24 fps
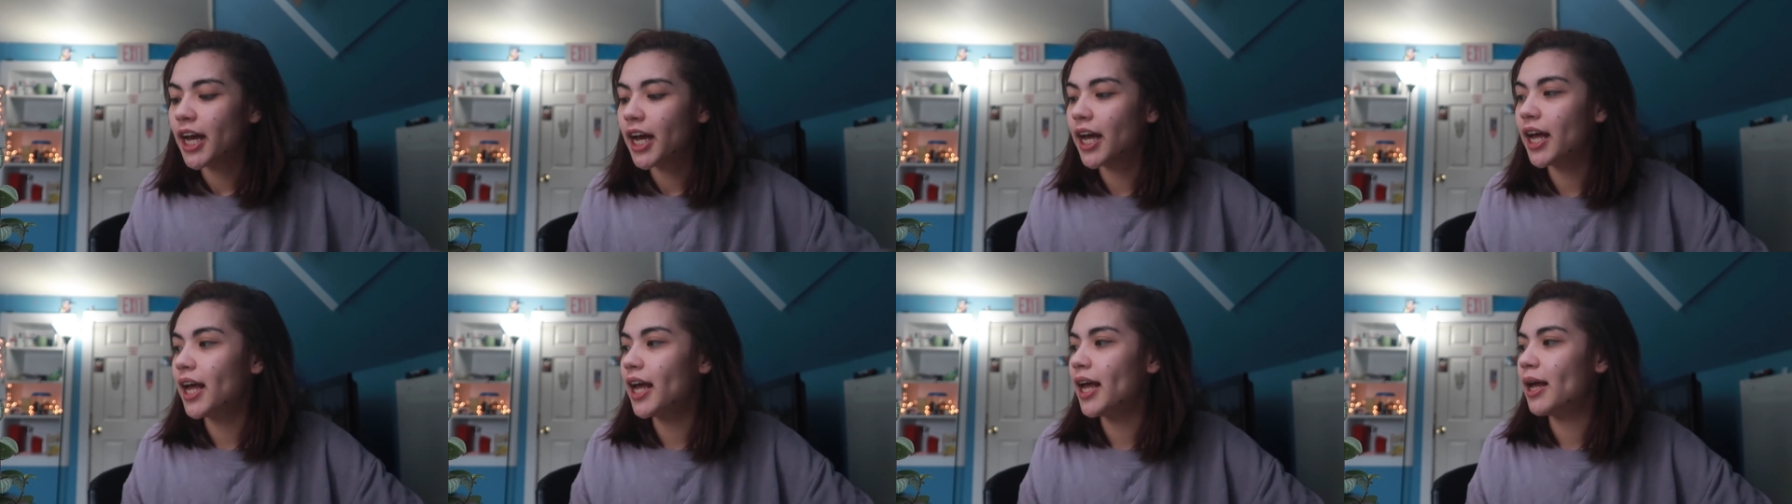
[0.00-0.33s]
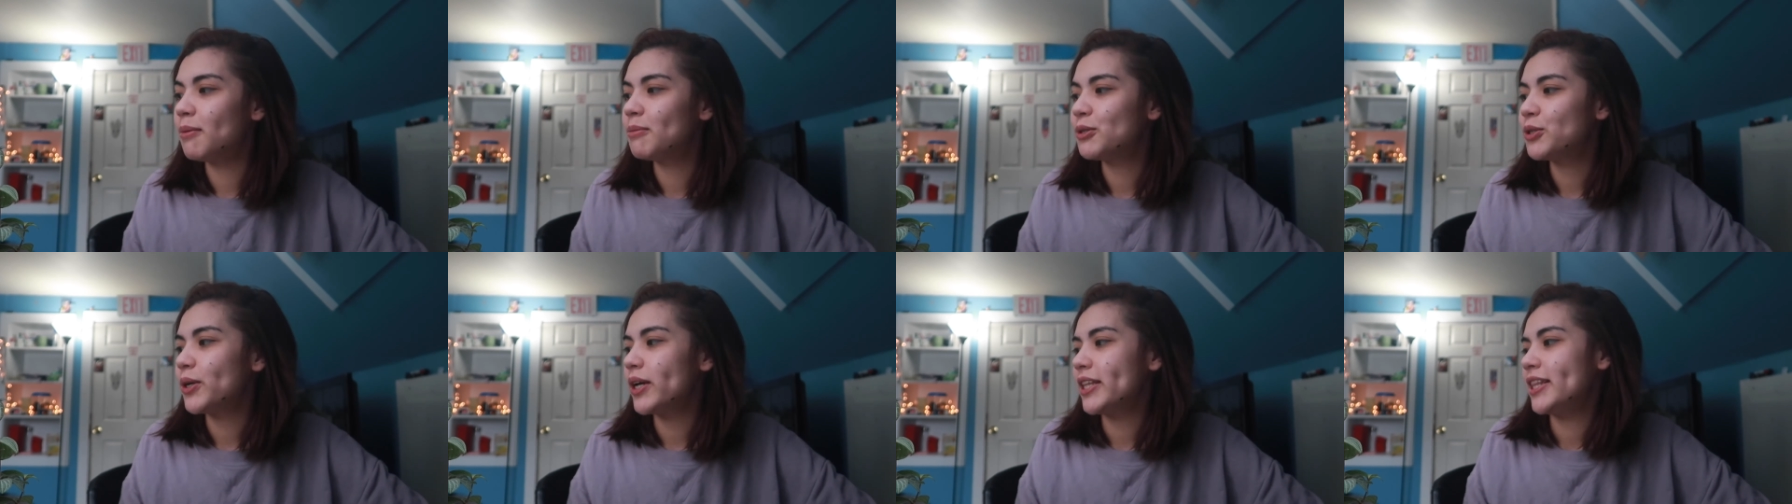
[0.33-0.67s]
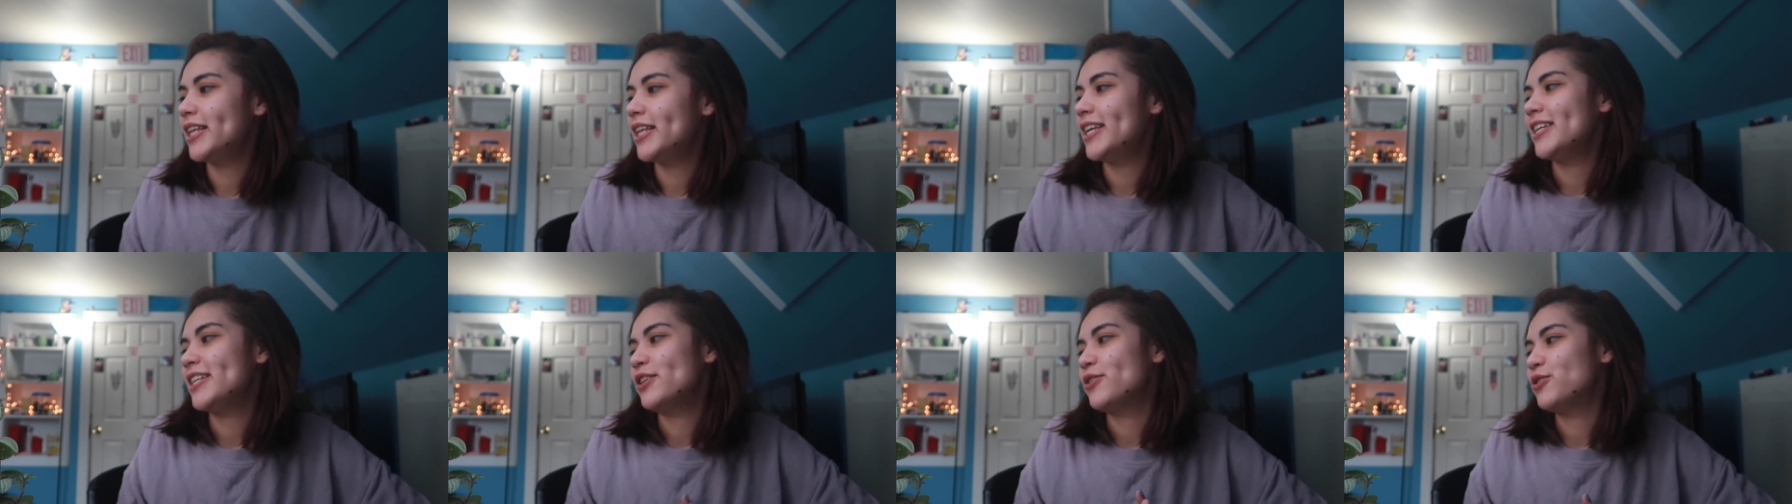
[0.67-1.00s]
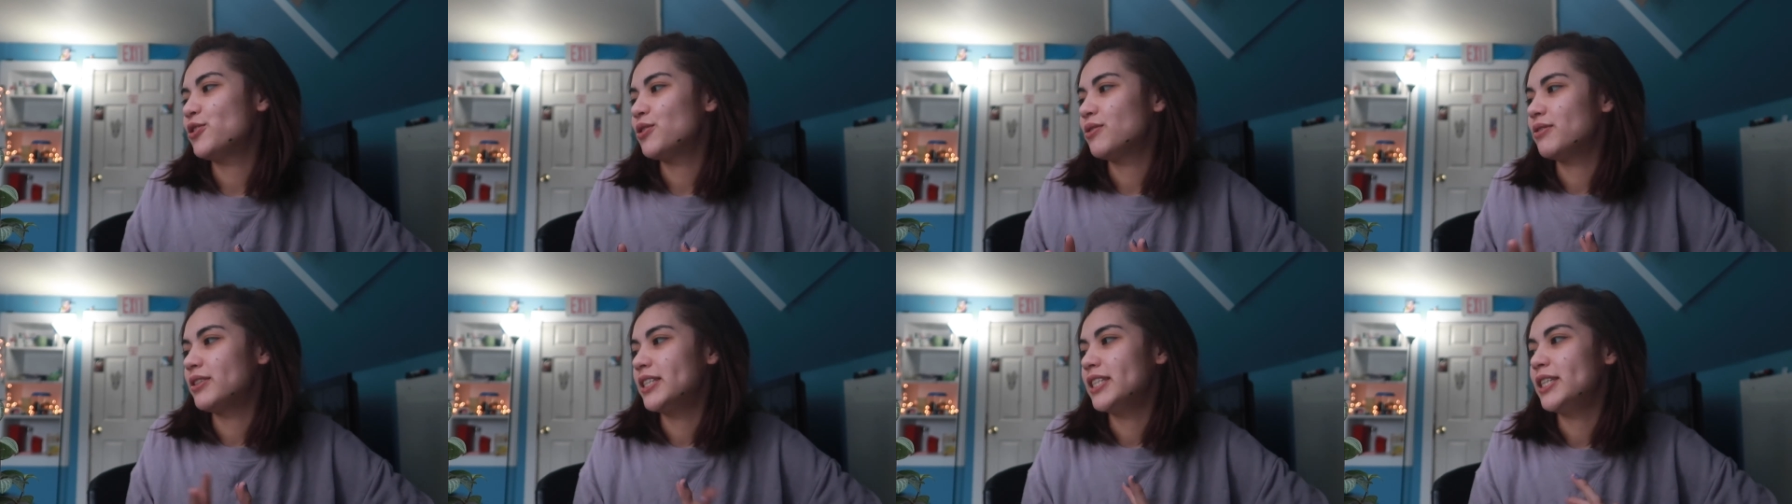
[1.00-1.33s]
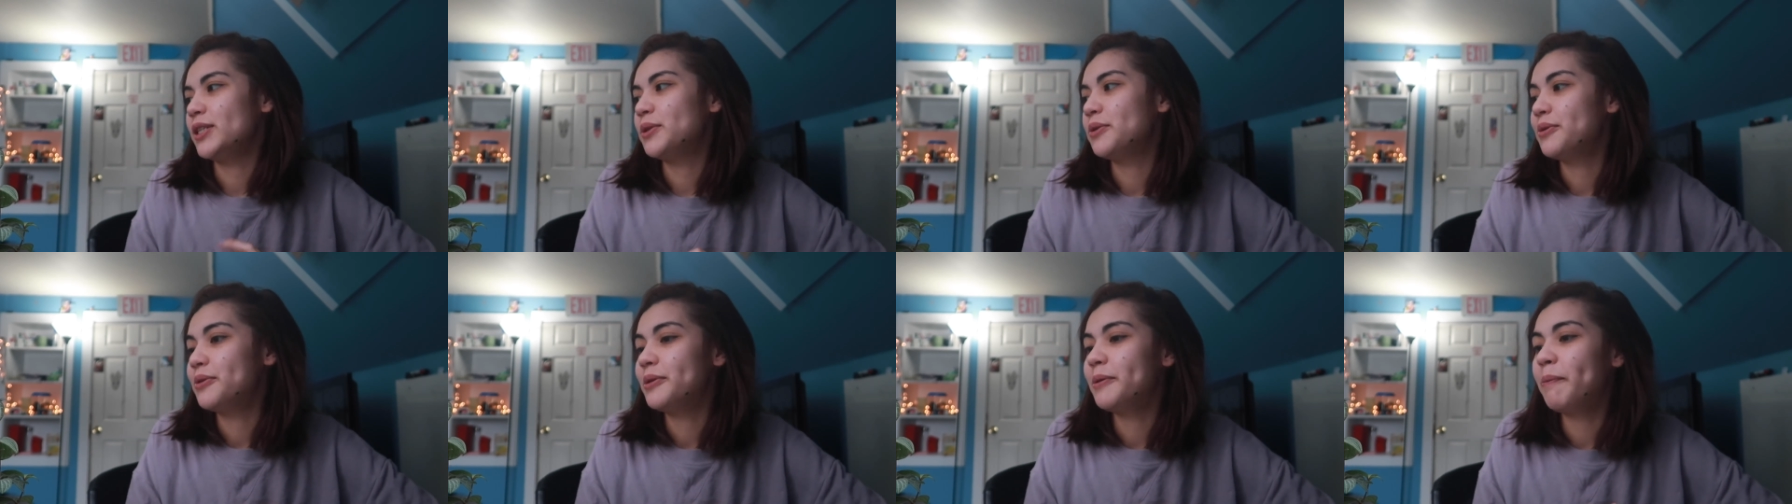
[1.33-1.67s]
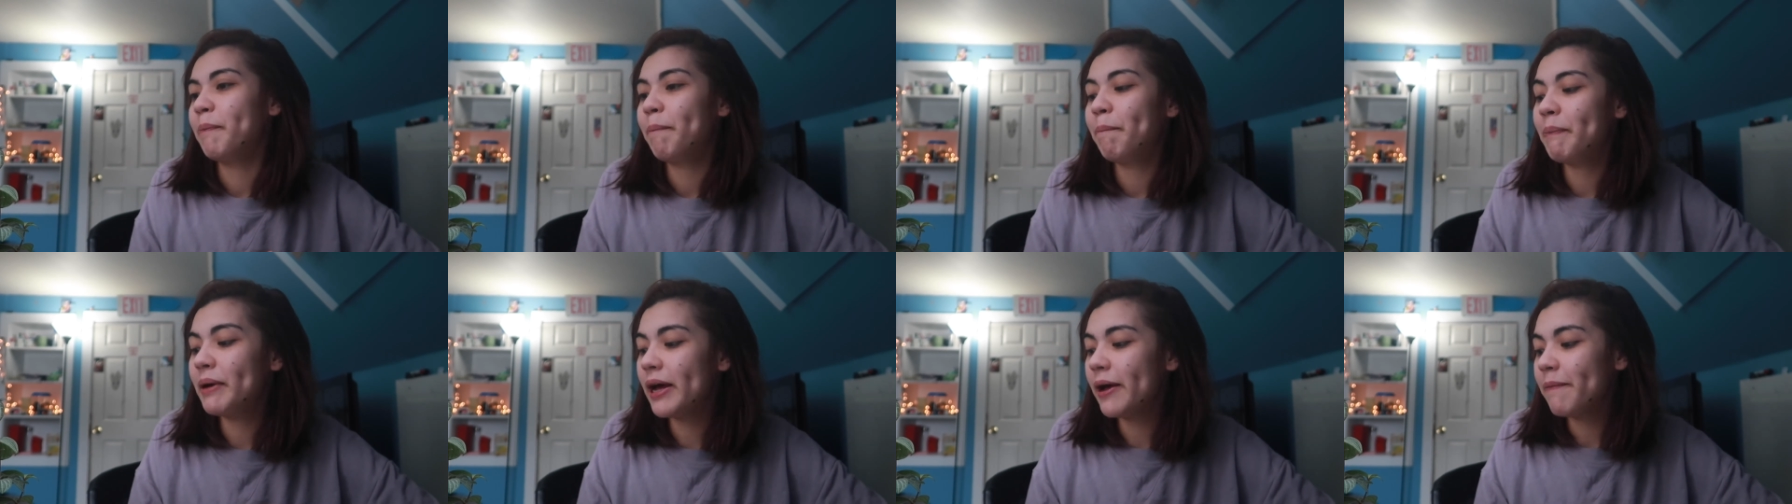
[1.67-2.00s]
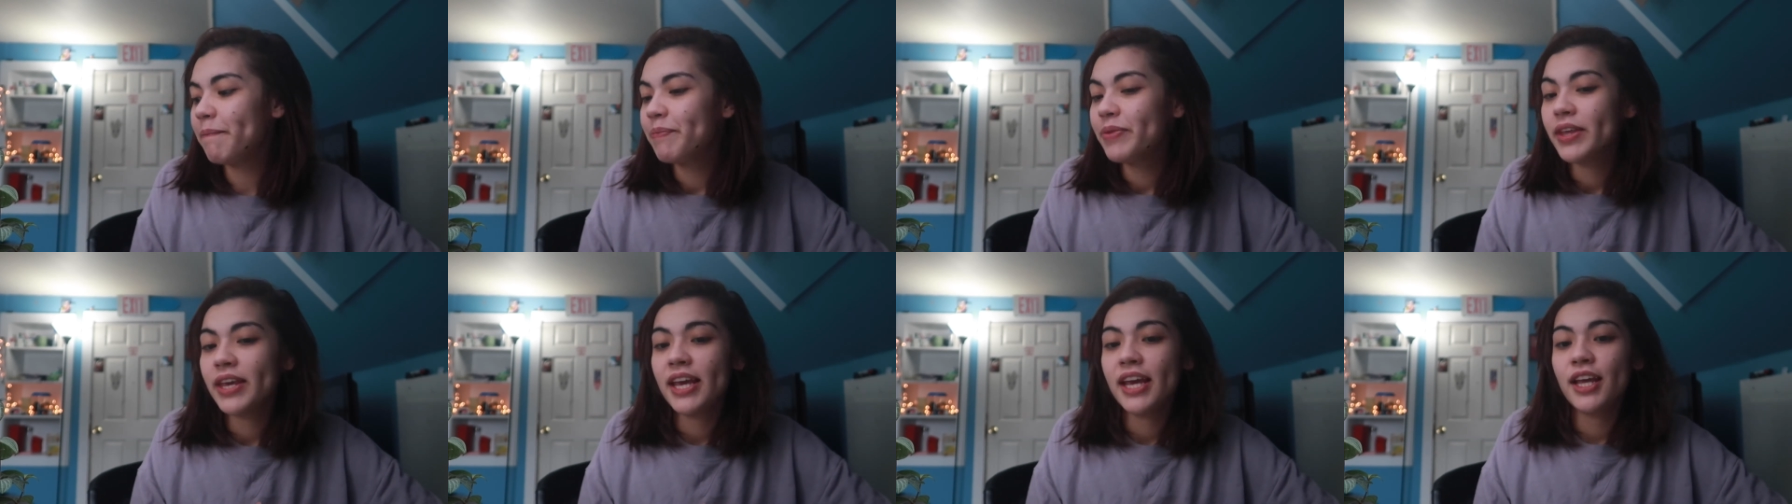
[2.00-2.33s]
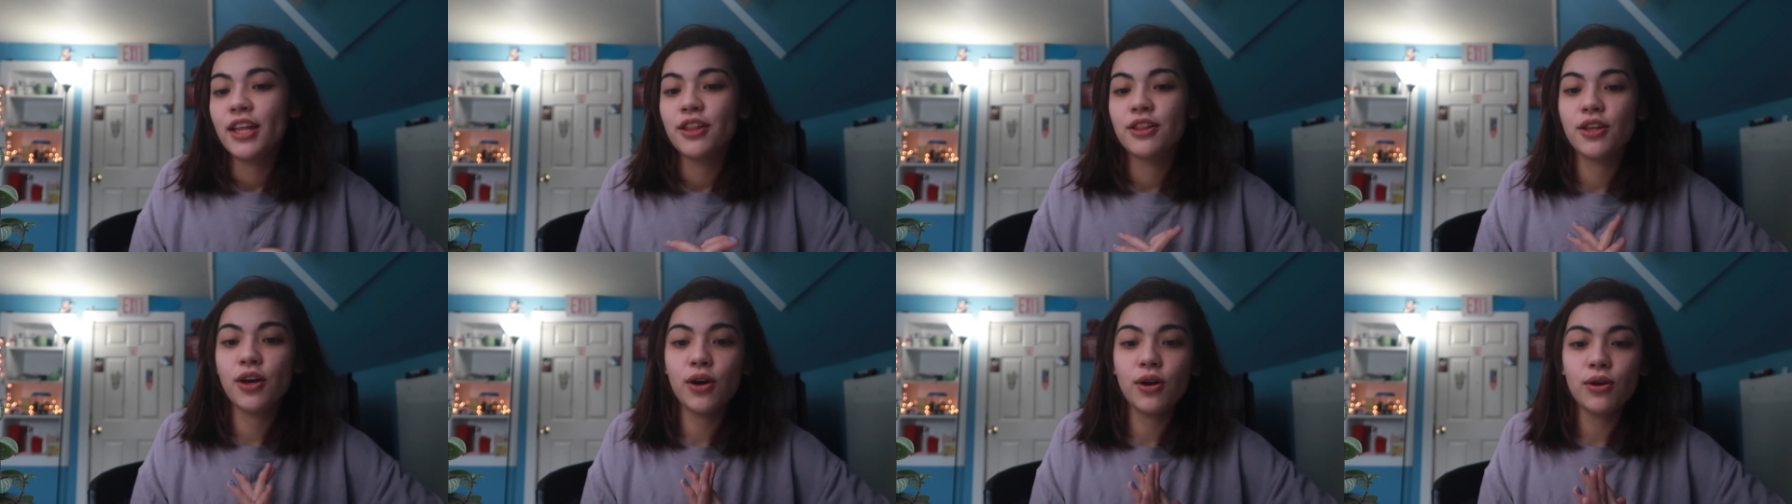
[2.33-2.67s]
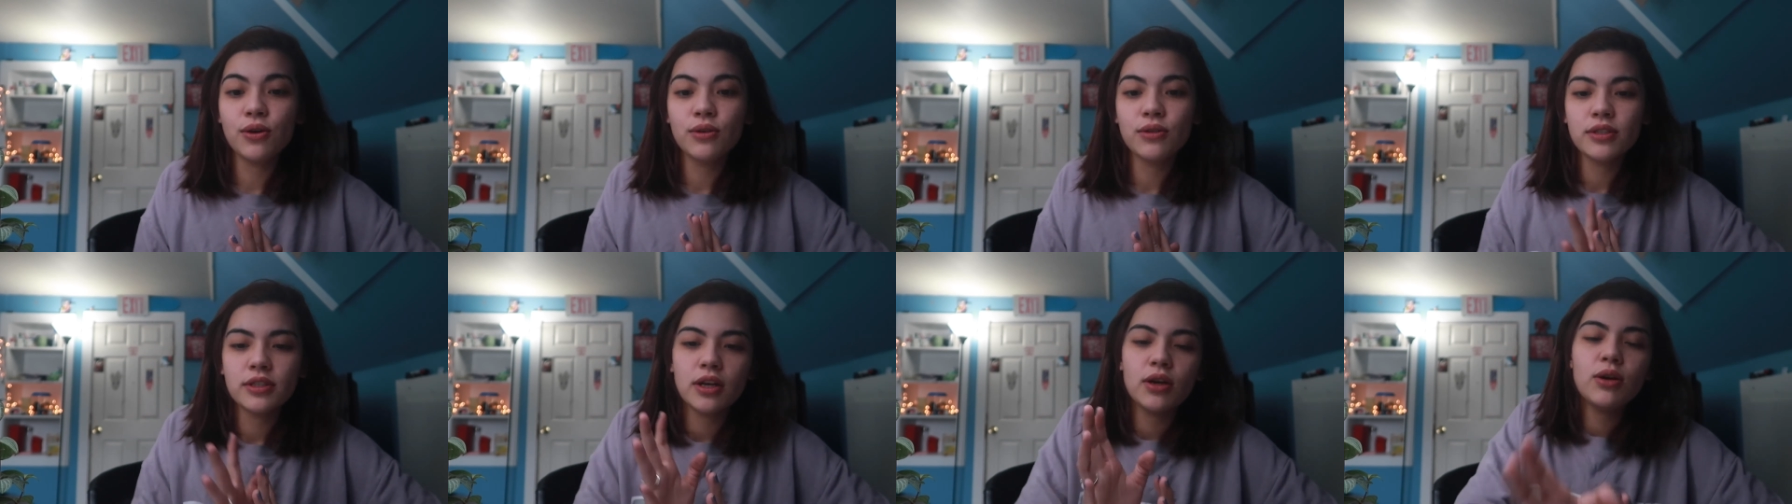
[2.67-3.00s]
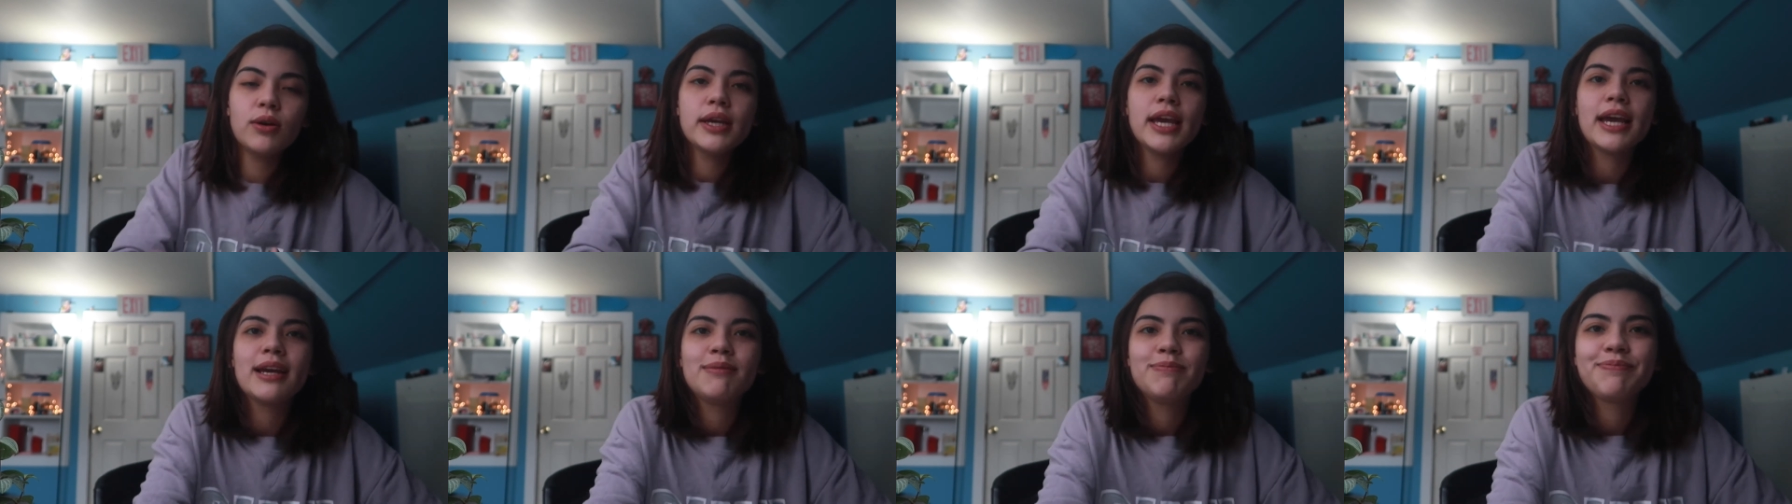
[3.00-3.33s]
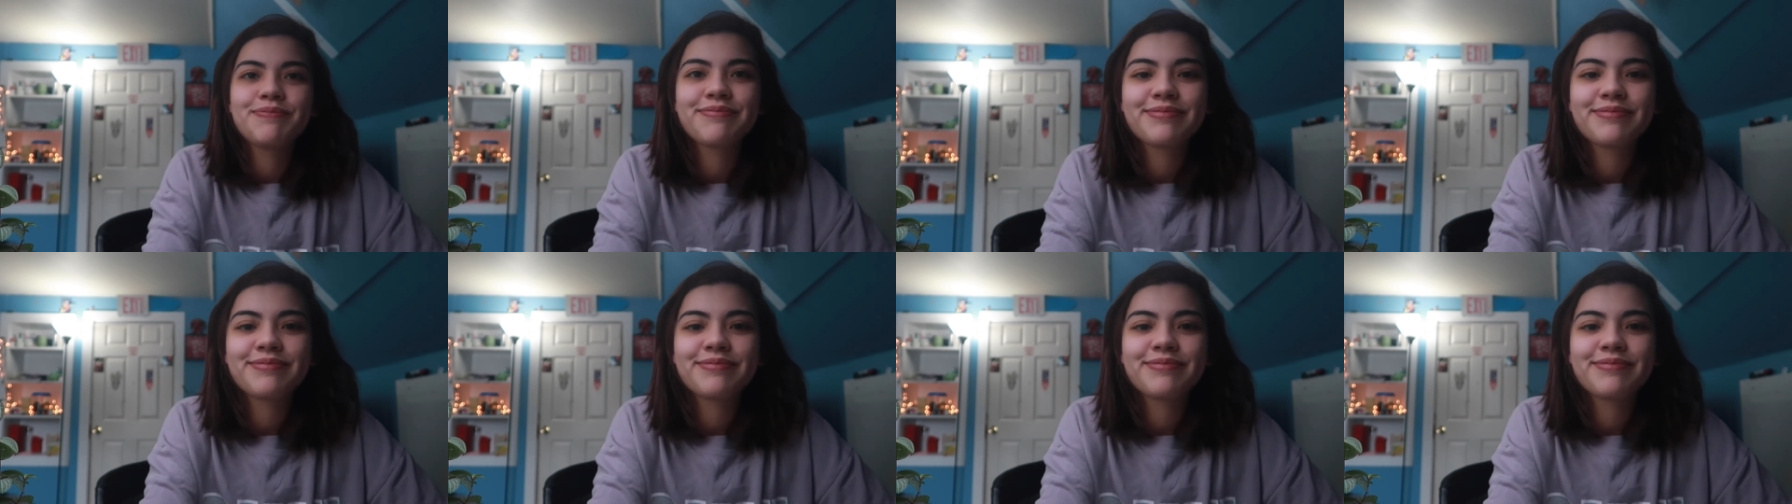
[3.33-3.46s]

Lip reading: So I think those are really cool. But those, oh yeah.